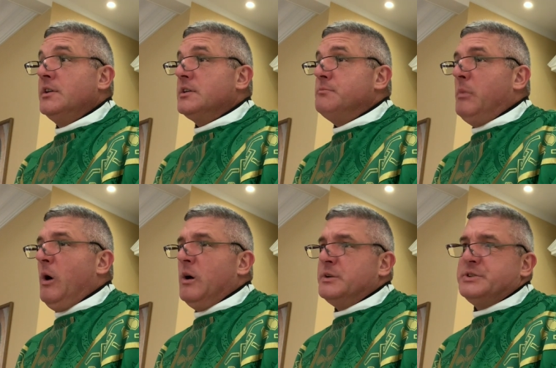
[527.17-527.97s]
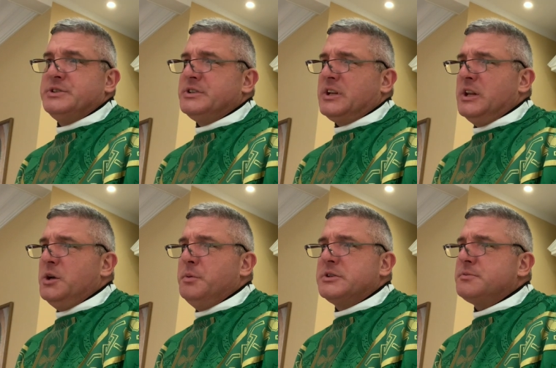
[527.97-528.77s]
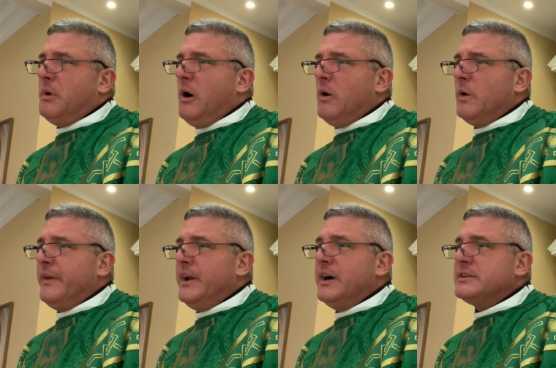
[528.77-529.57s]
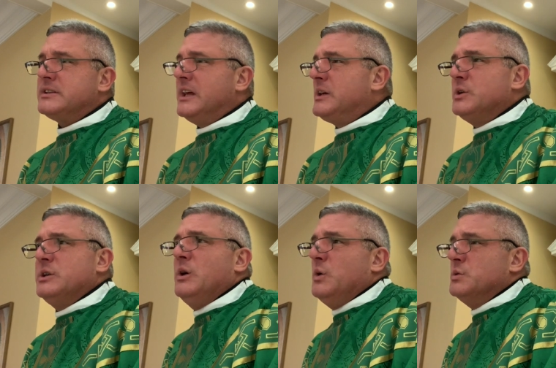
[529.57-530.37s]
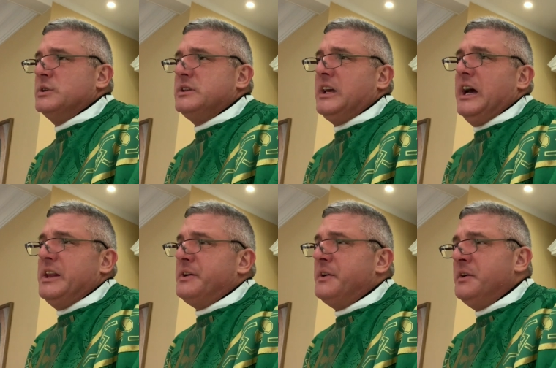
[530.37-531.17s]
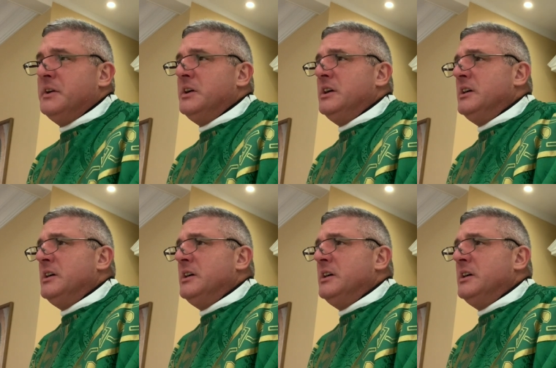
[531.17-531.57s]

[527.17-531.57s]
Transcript: Look at Mars, it's just a little bit smaller than us, and they couldn't hold it together.